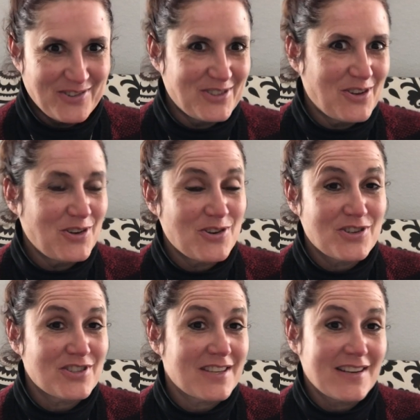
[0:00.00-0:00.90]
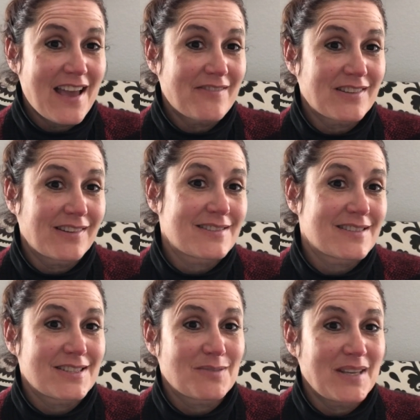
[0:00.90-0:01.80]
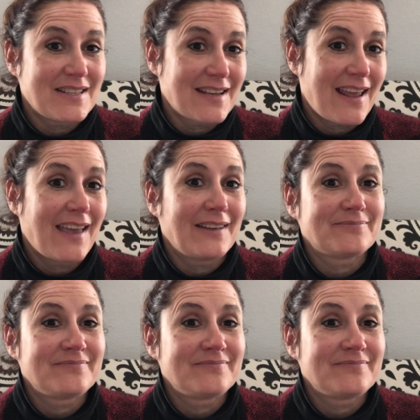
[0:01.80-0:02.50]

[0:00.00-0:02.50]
So you're just gonna have to listen to me today.